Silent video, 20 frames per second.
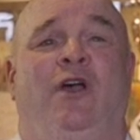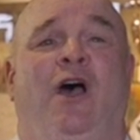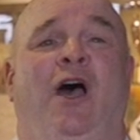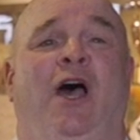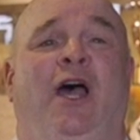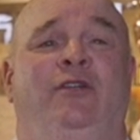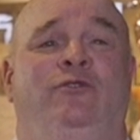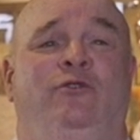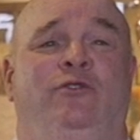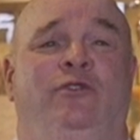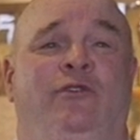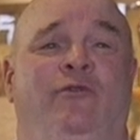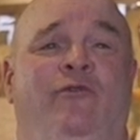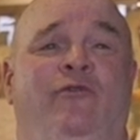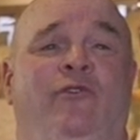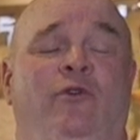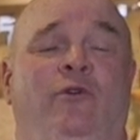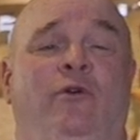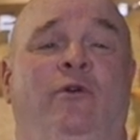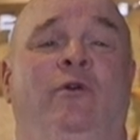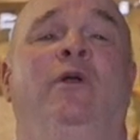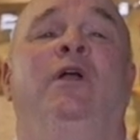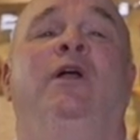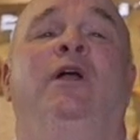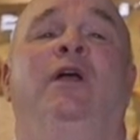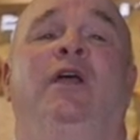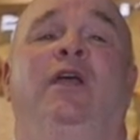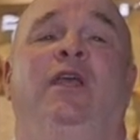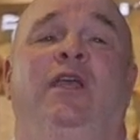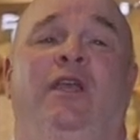to hydrogen fuel
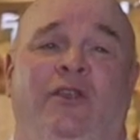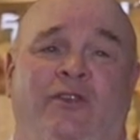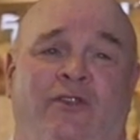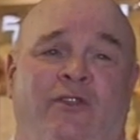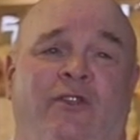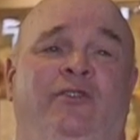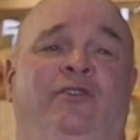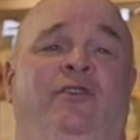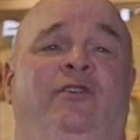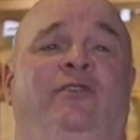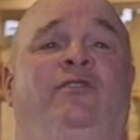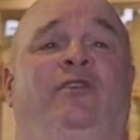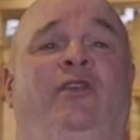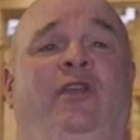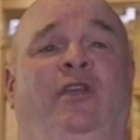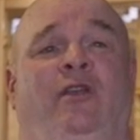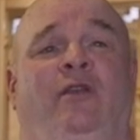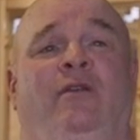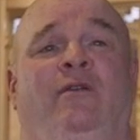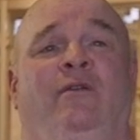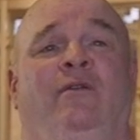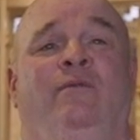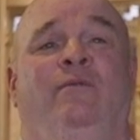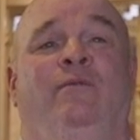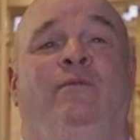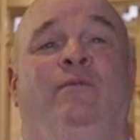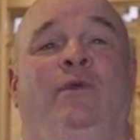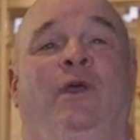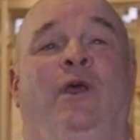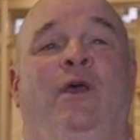is to succeed.
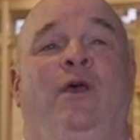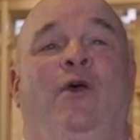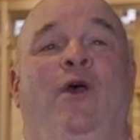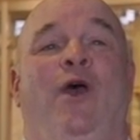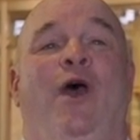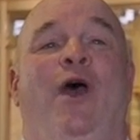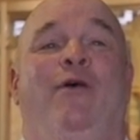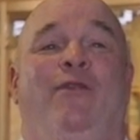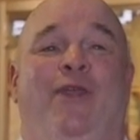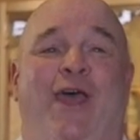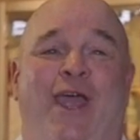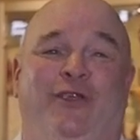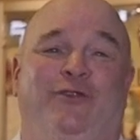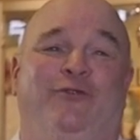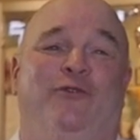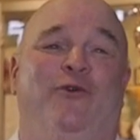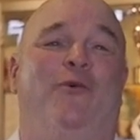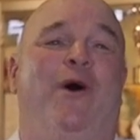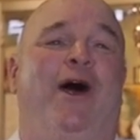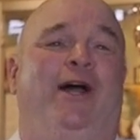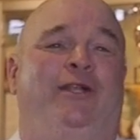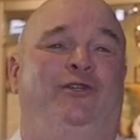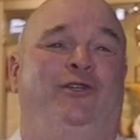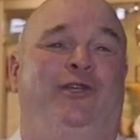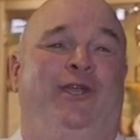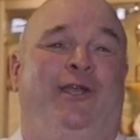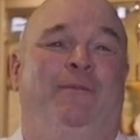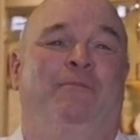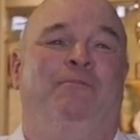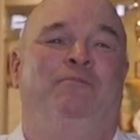Thanks for
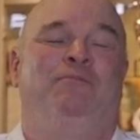watching,